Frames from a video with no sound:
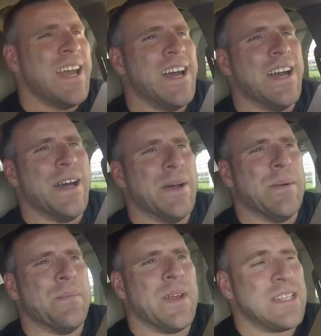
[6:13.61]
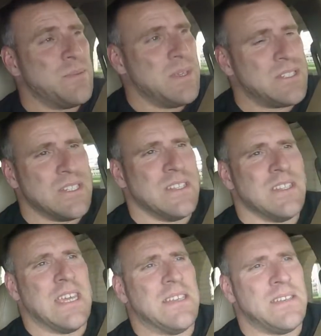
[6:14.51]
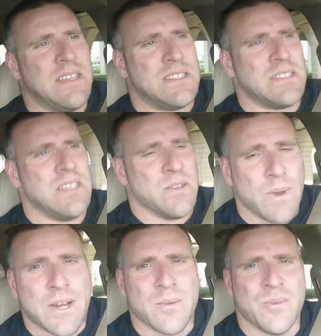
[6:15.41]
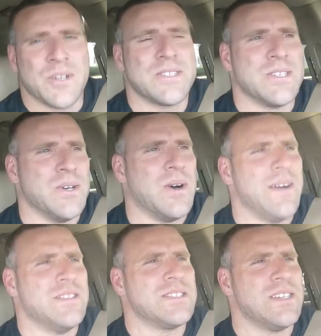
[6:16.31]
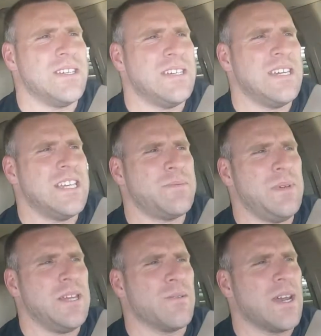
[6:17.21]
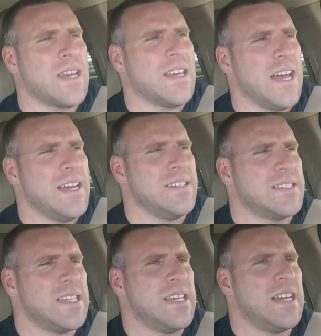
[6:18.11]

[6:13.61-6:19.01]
Not to mention that it's in the record book, so obviously it's being recognized,